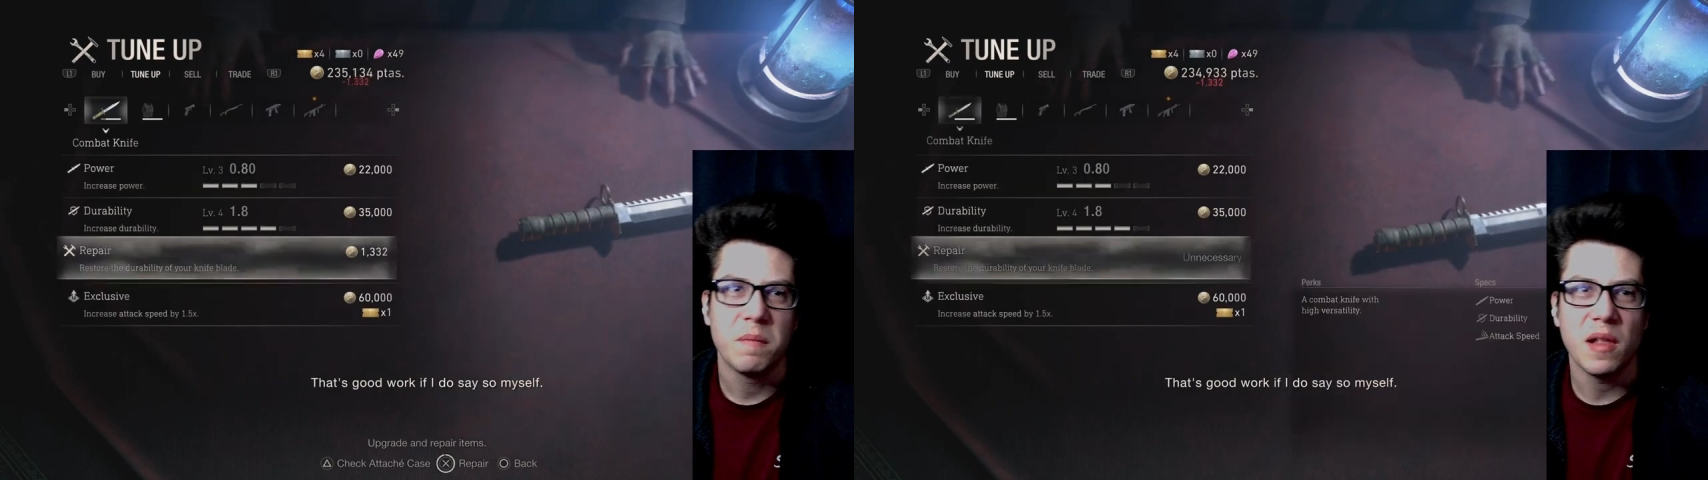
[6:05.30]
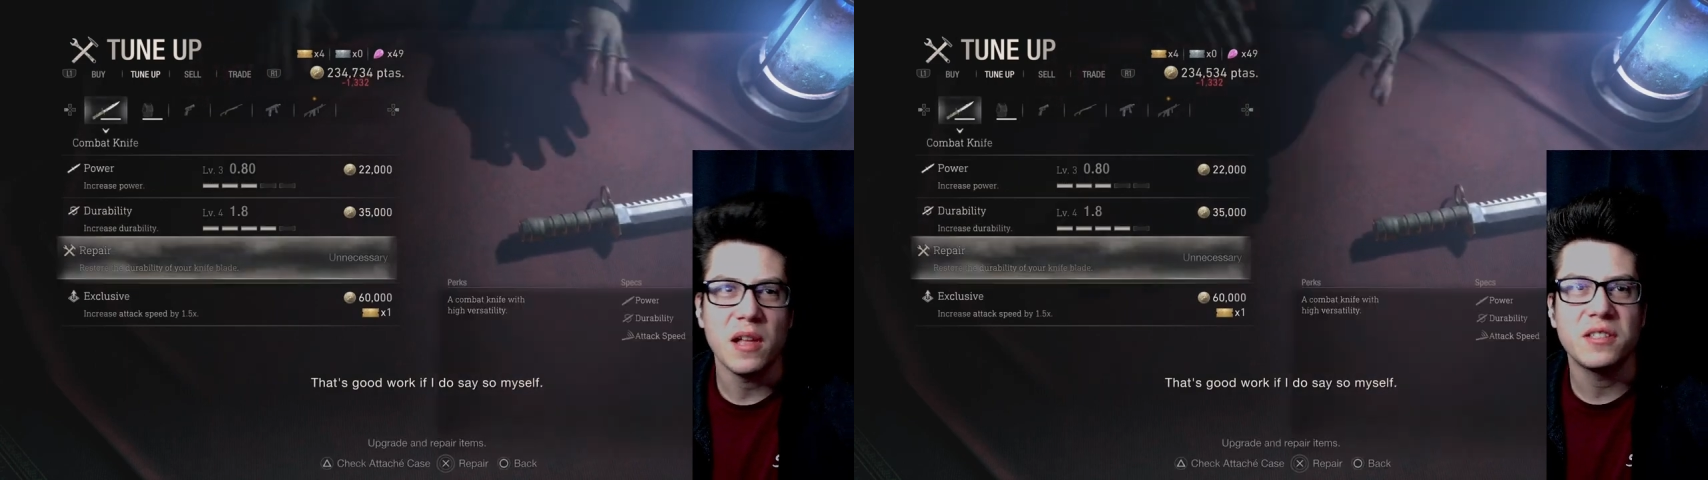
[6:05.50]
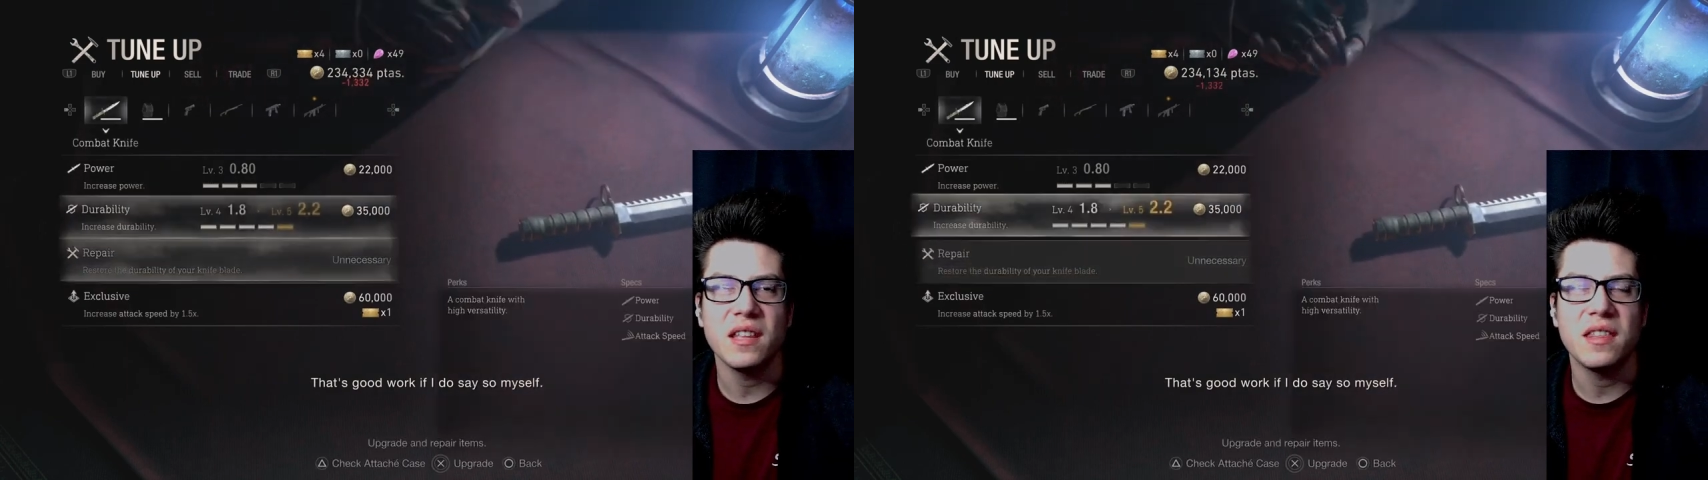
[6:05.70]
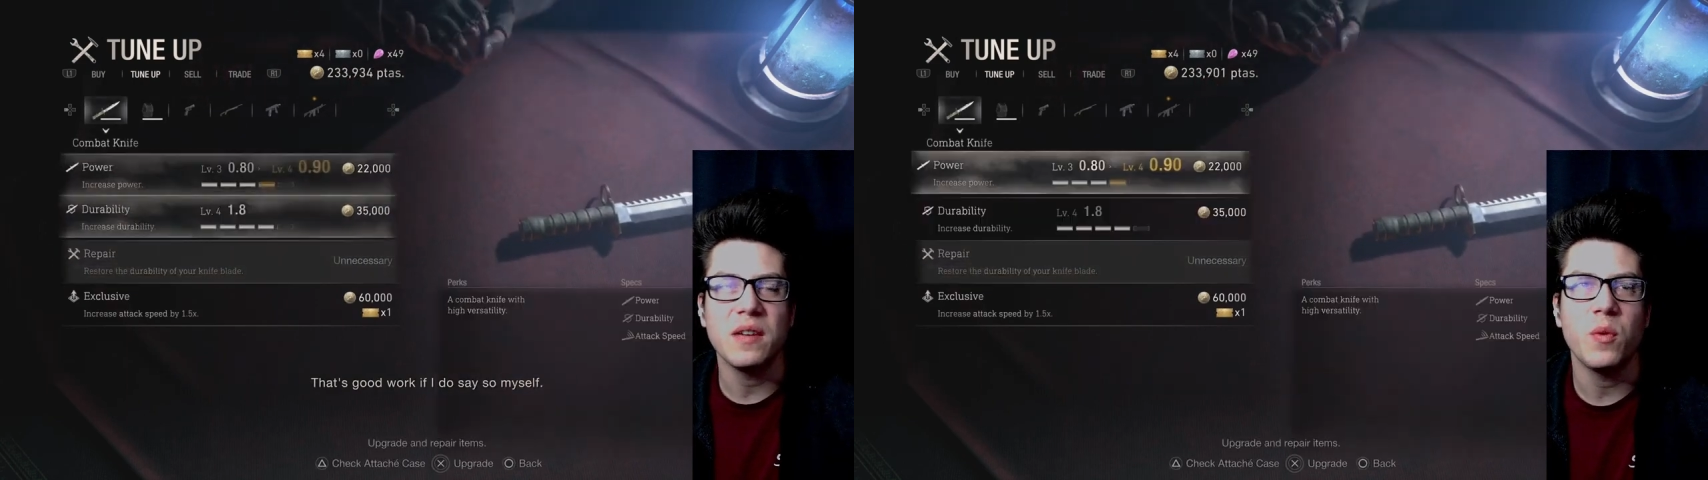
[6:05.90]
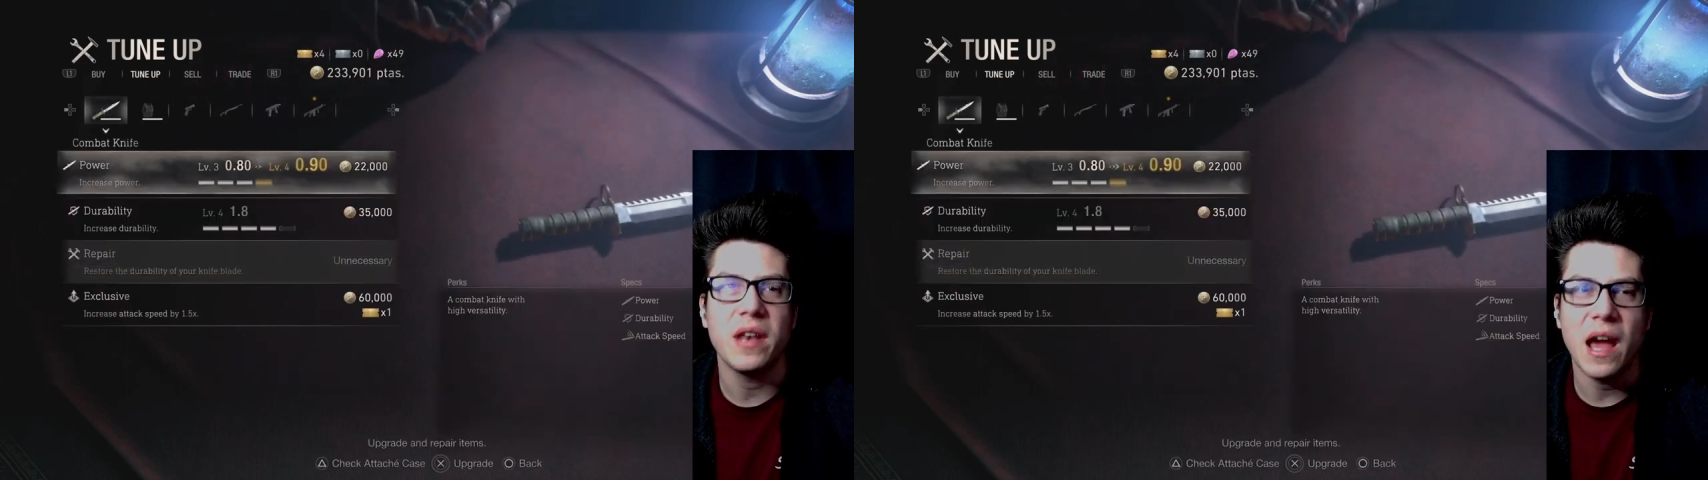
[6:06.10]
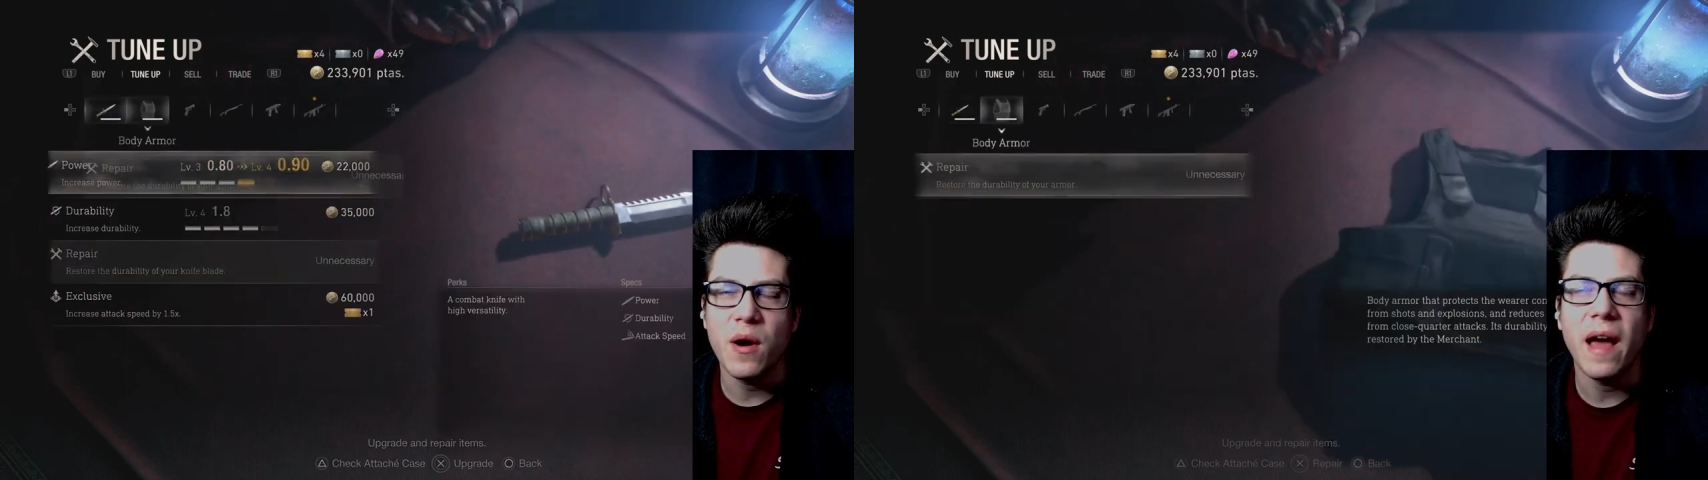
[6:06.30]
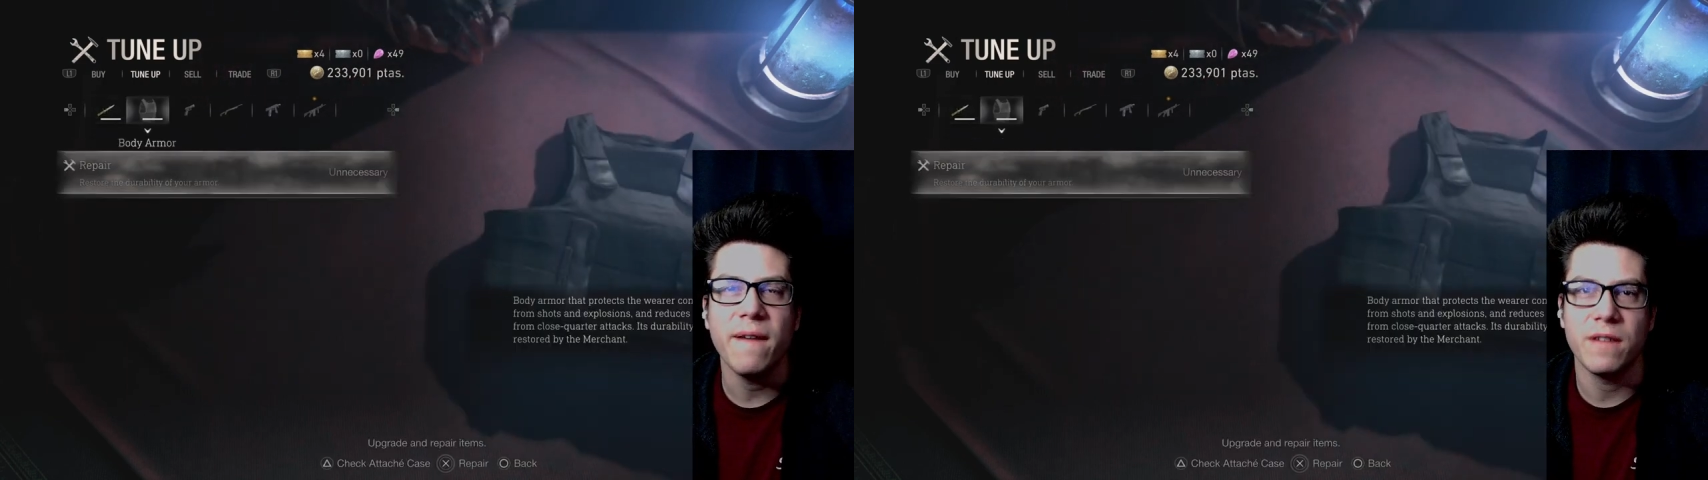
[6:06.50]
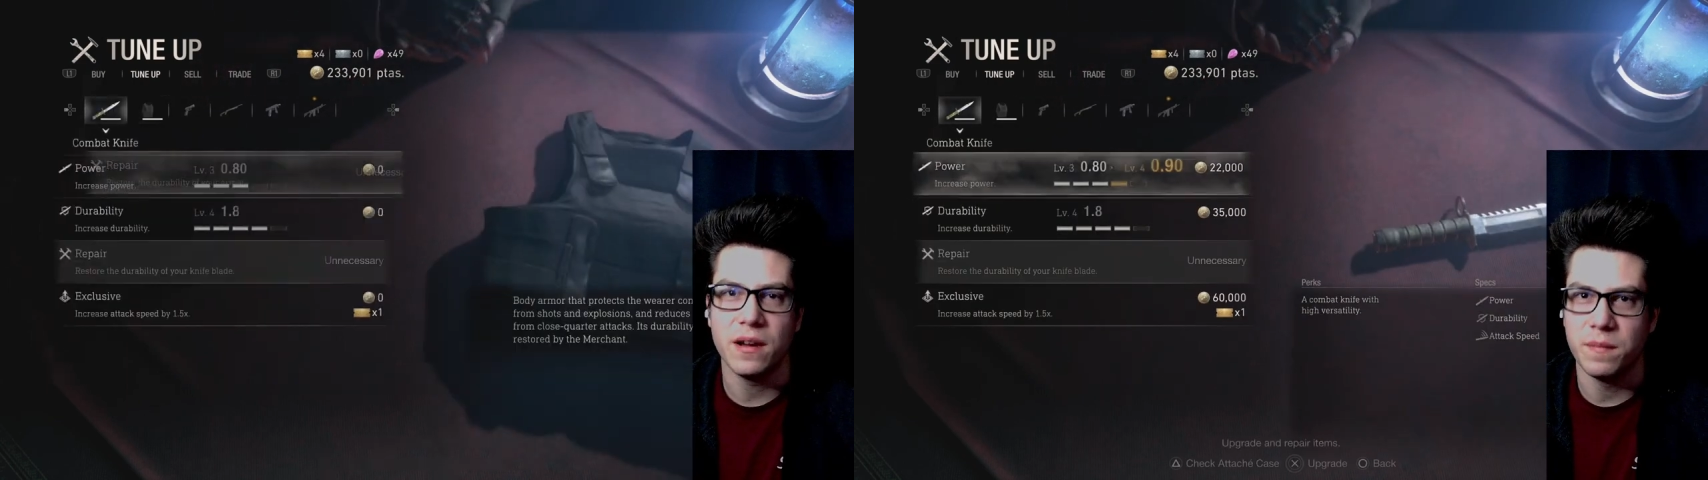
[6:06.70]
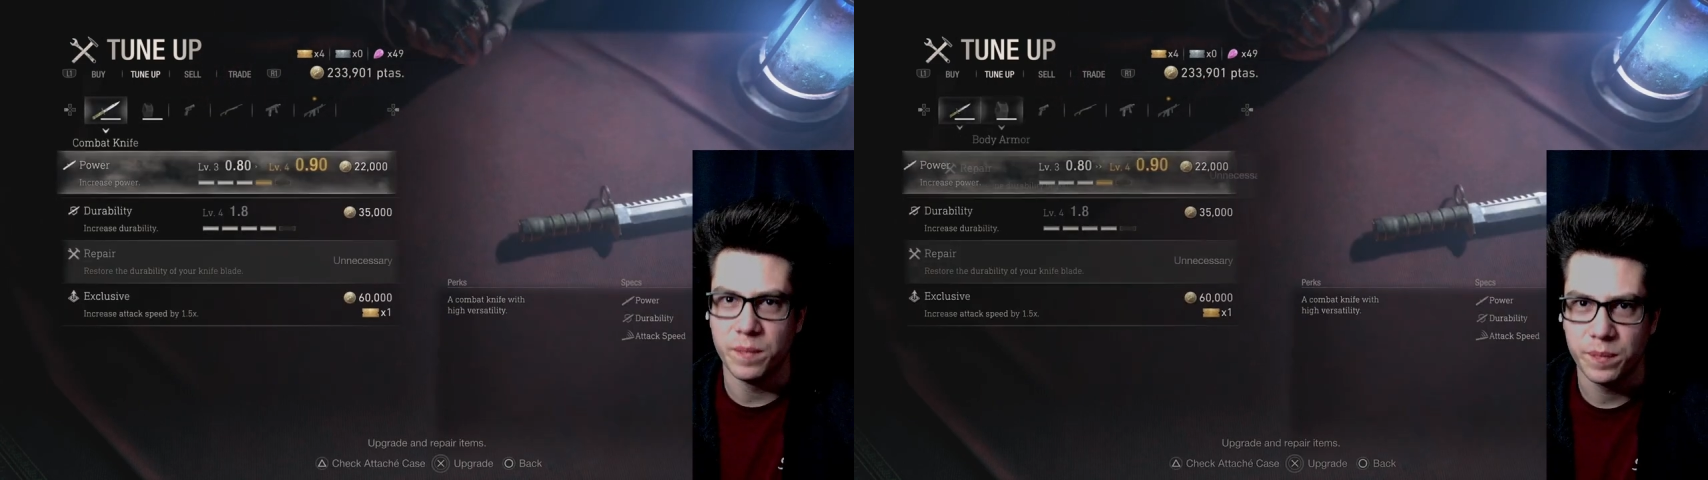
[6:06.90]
Plus, I think we now have a